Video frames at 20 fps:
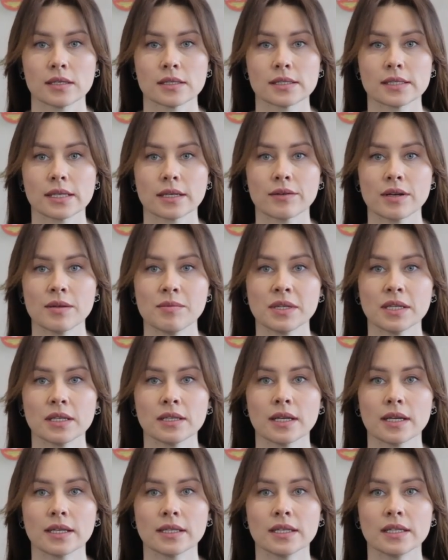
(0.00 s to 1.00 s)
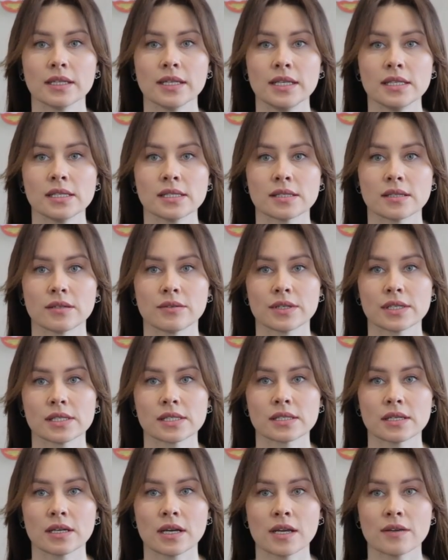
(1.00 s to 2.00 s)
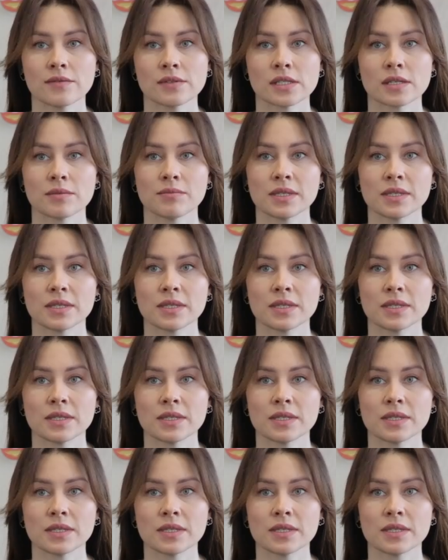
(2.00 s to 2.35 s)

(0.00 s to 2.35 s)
The criminal analyst receives